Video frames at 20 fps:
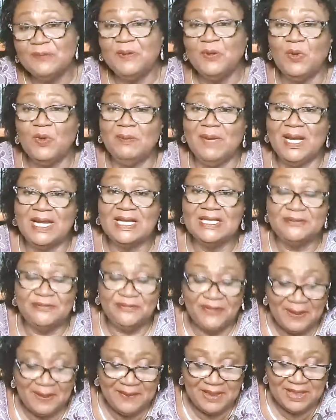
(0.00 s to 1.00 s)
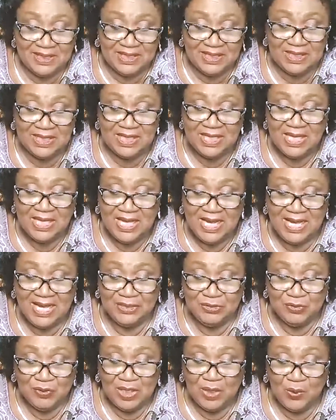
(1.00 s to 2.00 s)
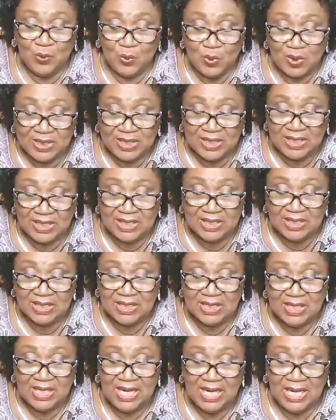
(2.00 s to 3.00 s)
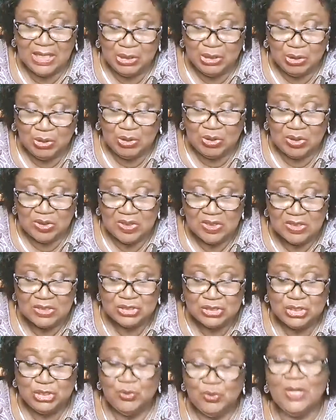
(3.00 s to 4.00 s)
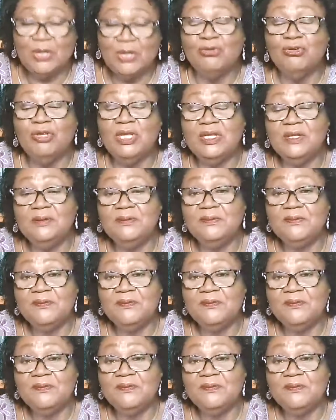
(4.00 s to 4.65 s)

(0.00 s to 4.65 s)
He want back his family, and you all are working along. So you agreed.